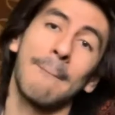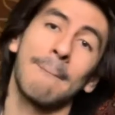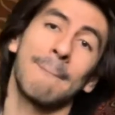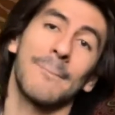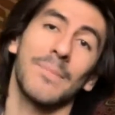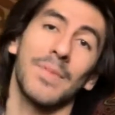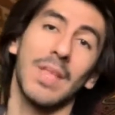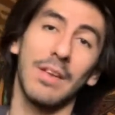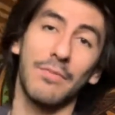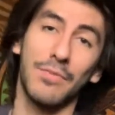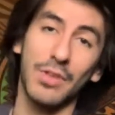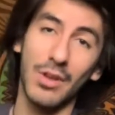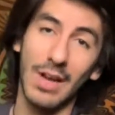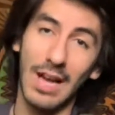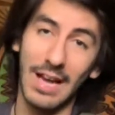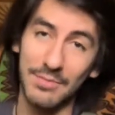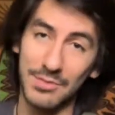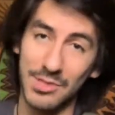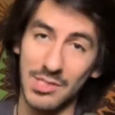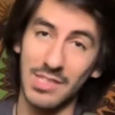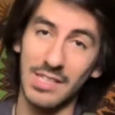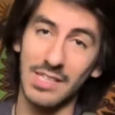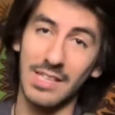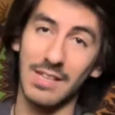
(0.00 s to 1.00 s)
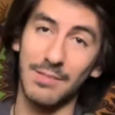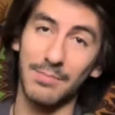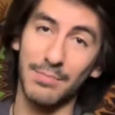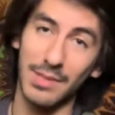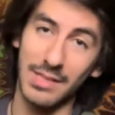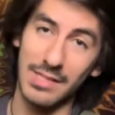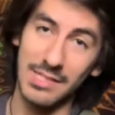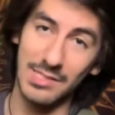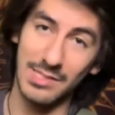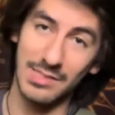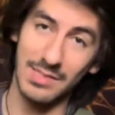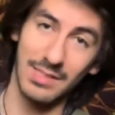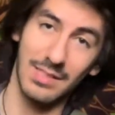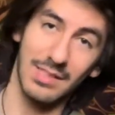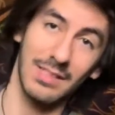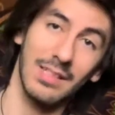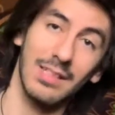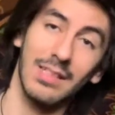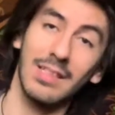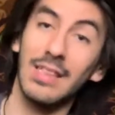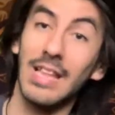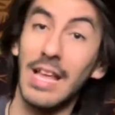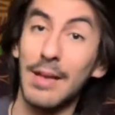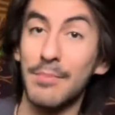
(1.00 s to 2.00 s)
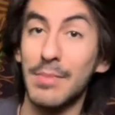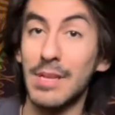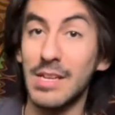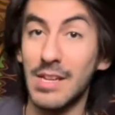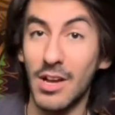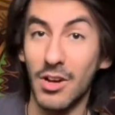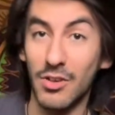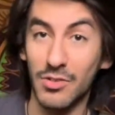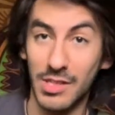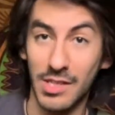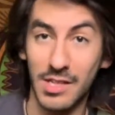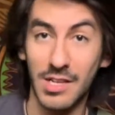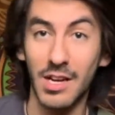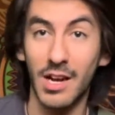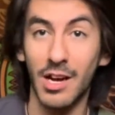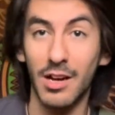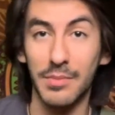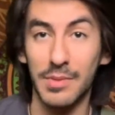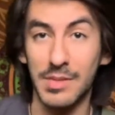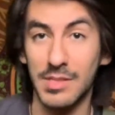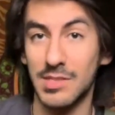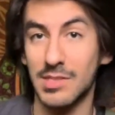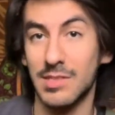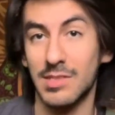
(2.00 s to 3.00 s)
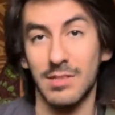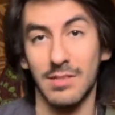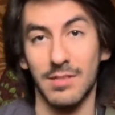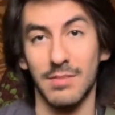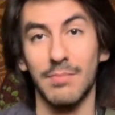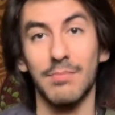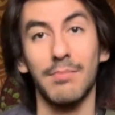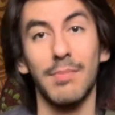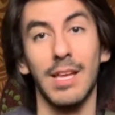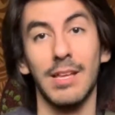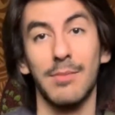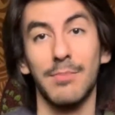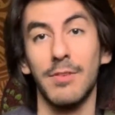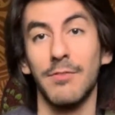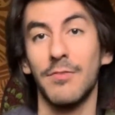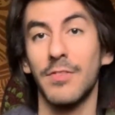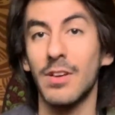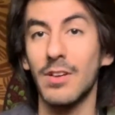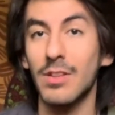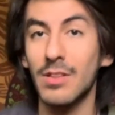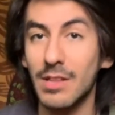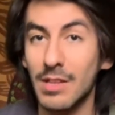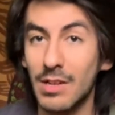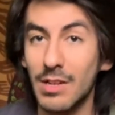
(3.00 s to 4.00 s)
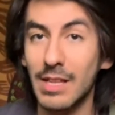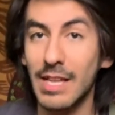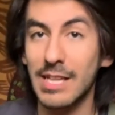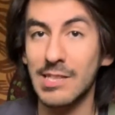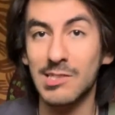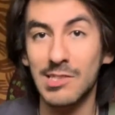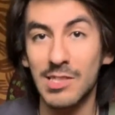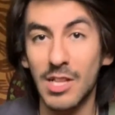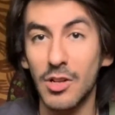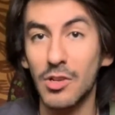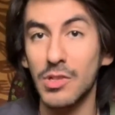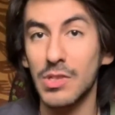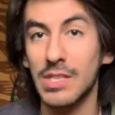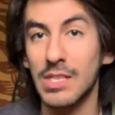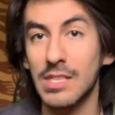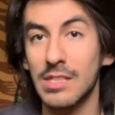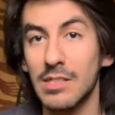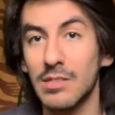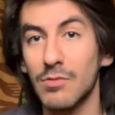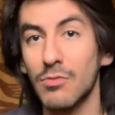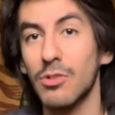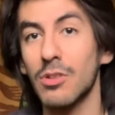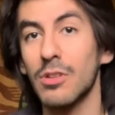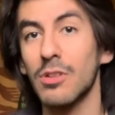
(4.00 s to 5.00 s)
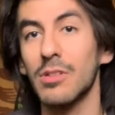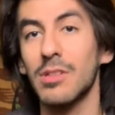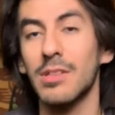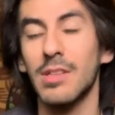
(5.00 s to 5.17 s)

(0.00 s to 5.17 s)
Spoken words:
If you have seen it, please let me know in the comments. Make me feel a little less lonely in the world.